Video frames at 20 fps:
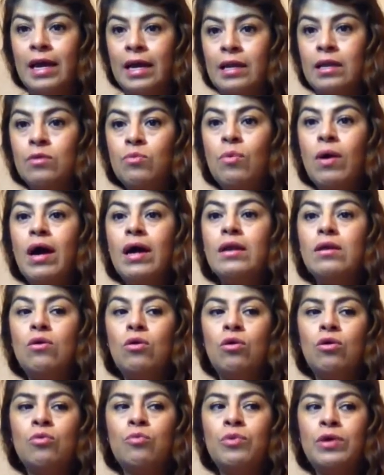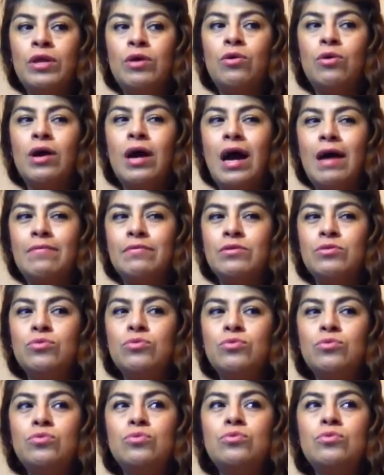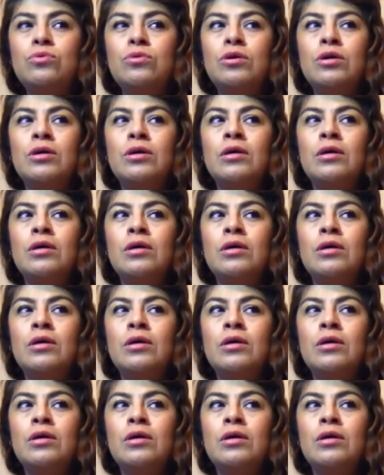anyone, or we don't have to